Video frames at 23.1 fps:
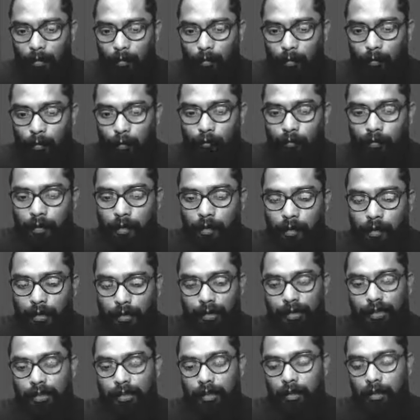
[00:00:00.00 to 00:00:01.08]
Move
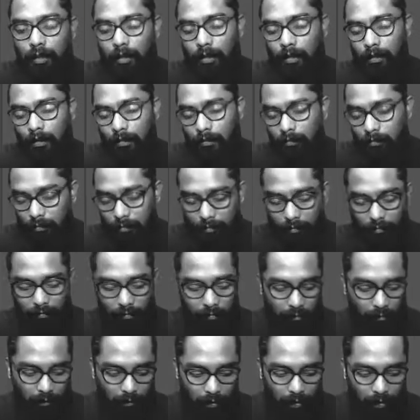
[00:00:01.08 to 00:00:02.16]
the
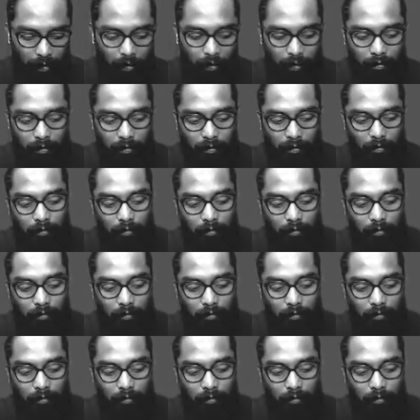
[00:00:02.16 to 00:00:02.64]
just